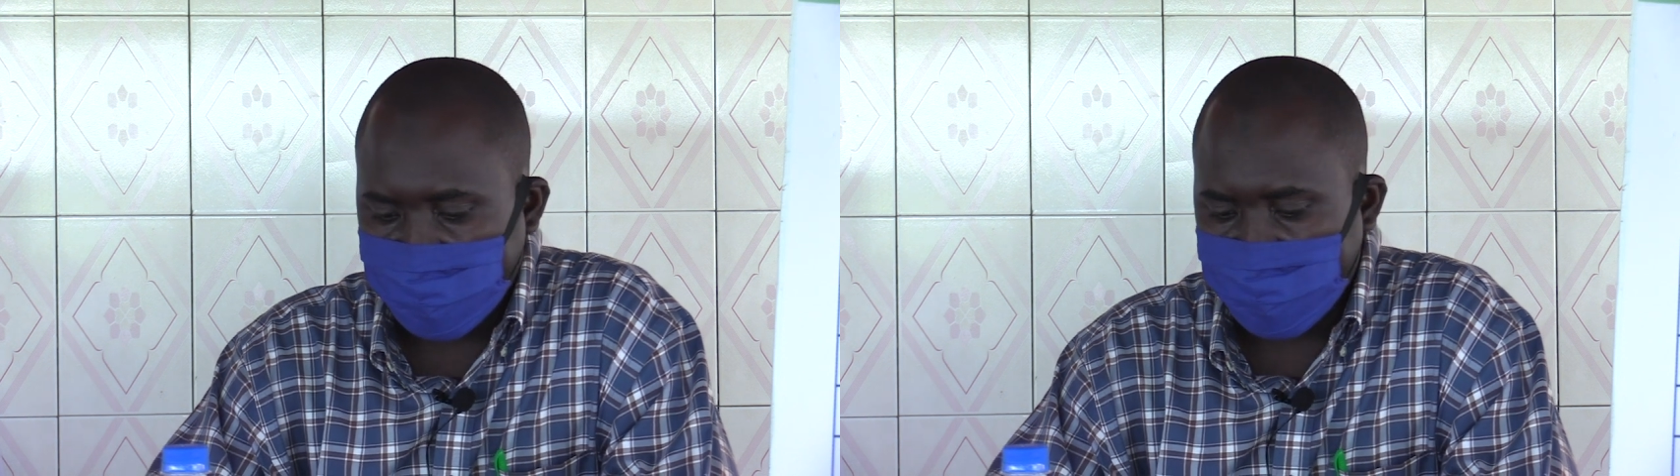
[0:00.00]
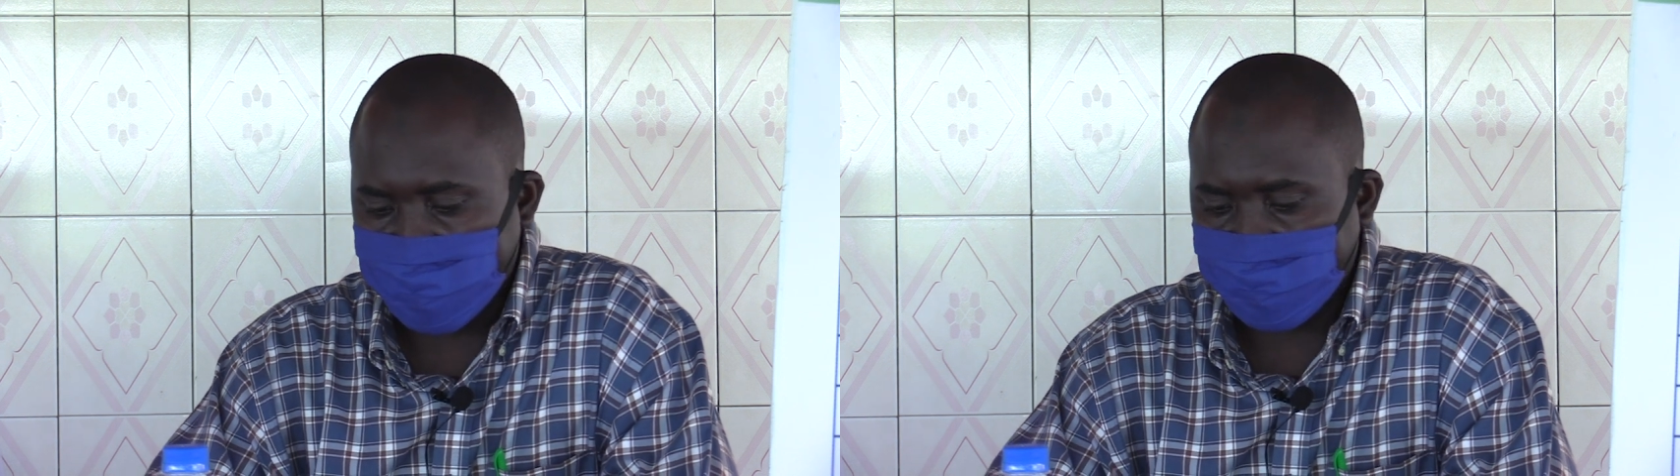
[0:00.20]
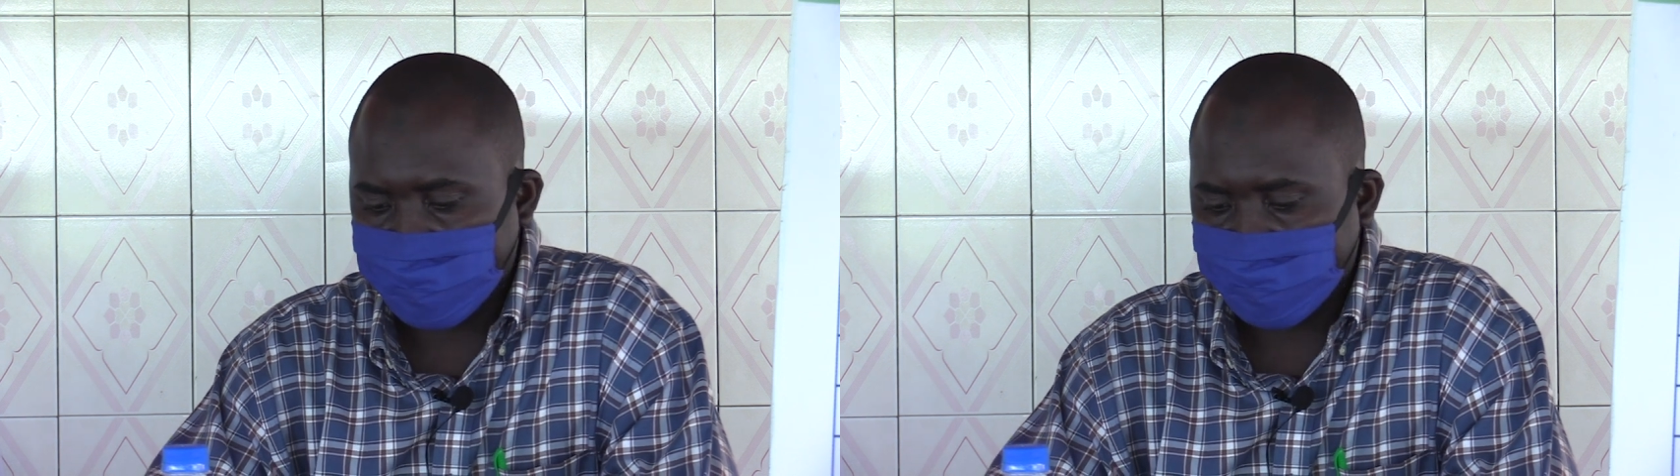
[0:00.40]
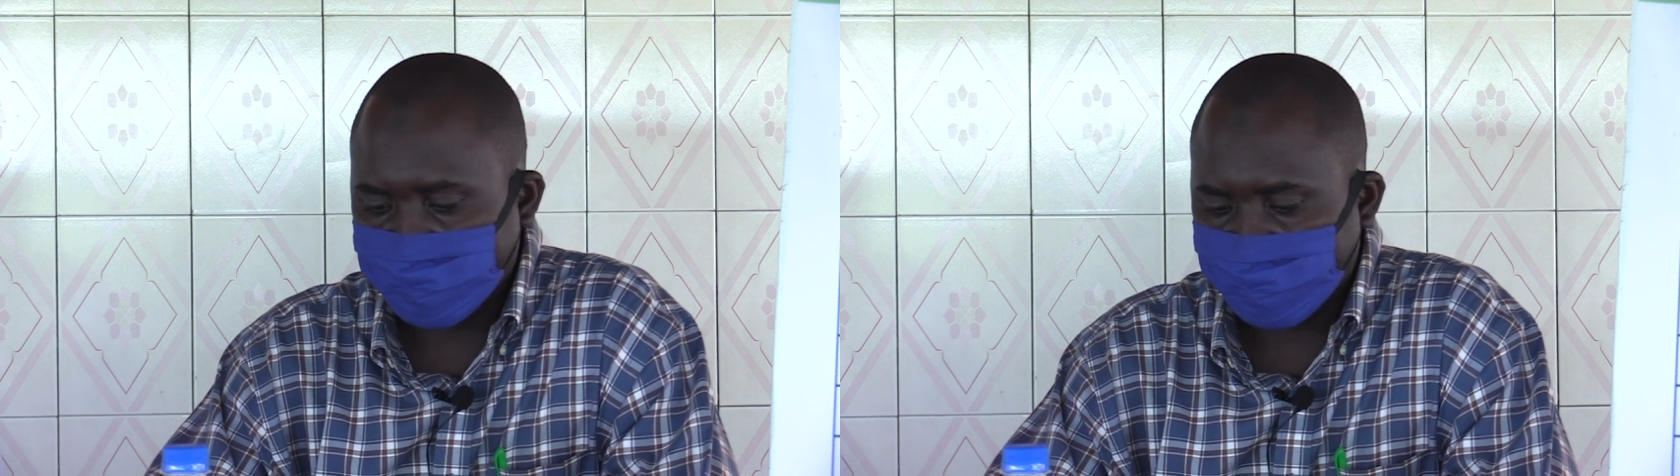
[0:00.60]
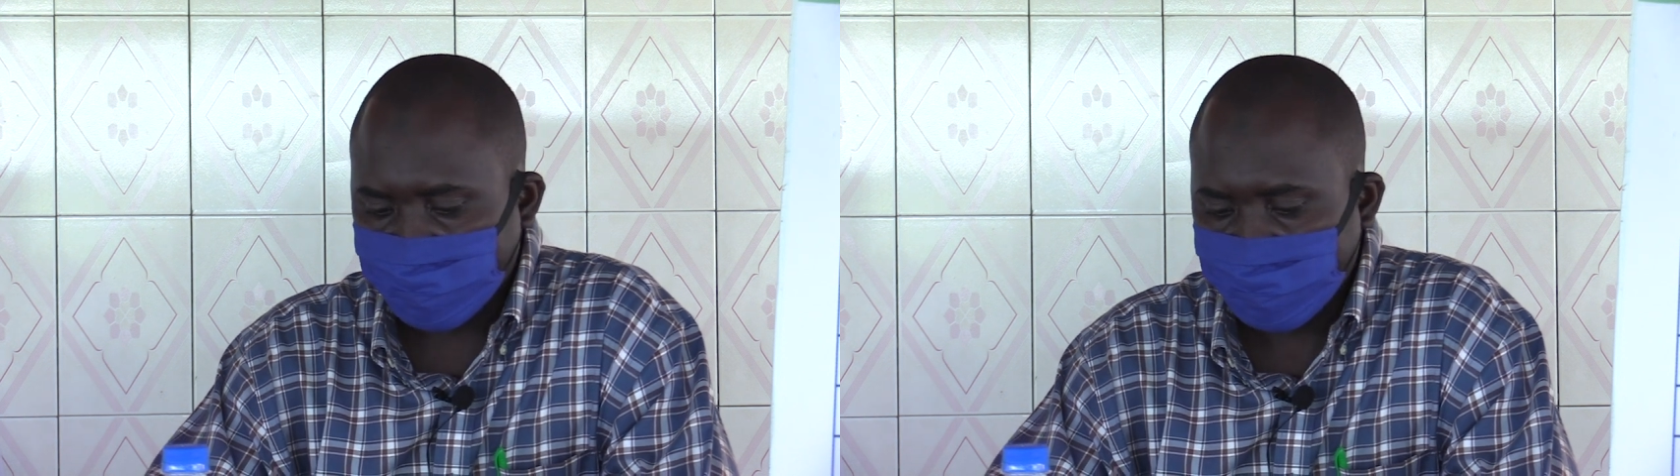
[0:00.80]
And
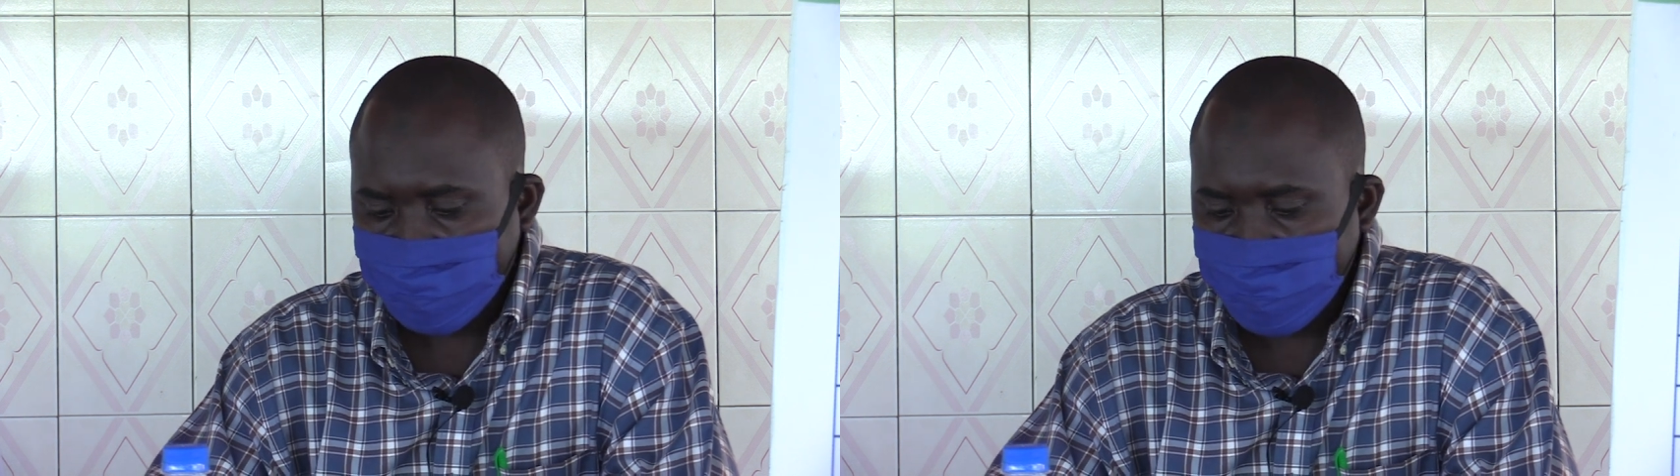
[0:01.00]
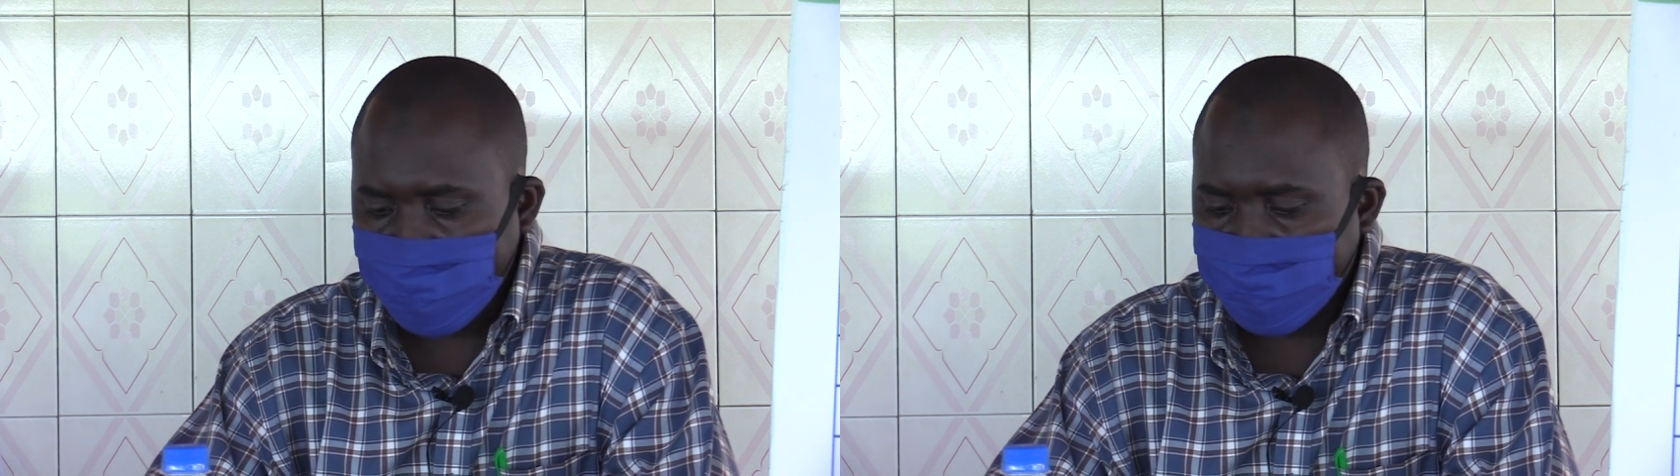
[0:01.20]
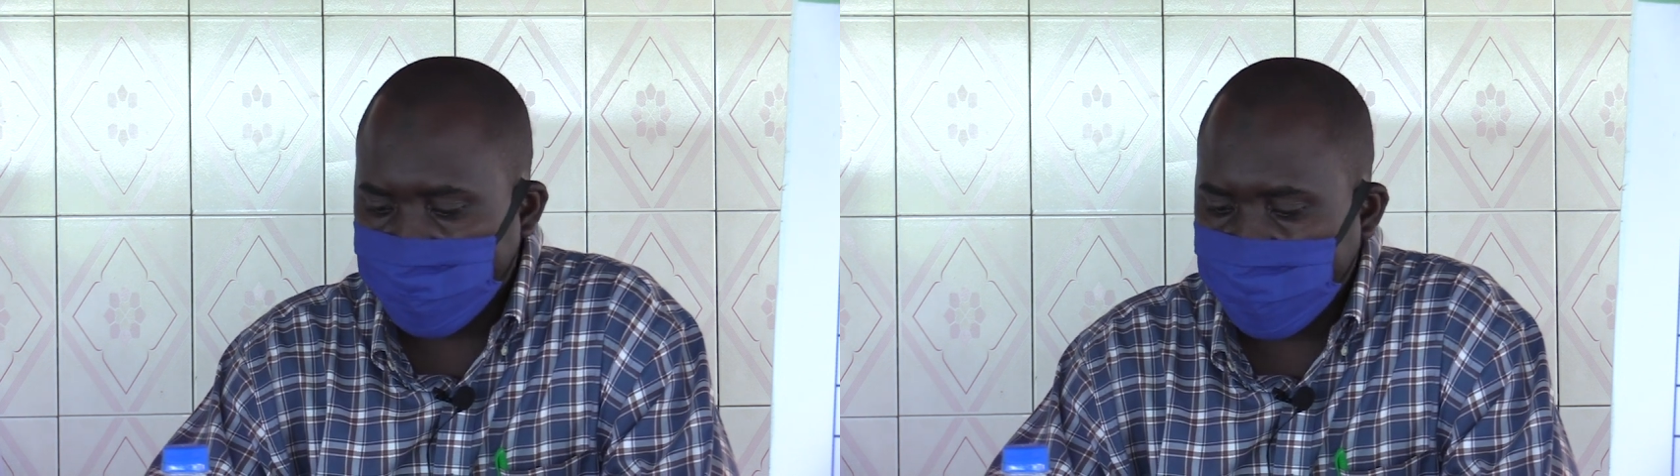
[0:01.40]
the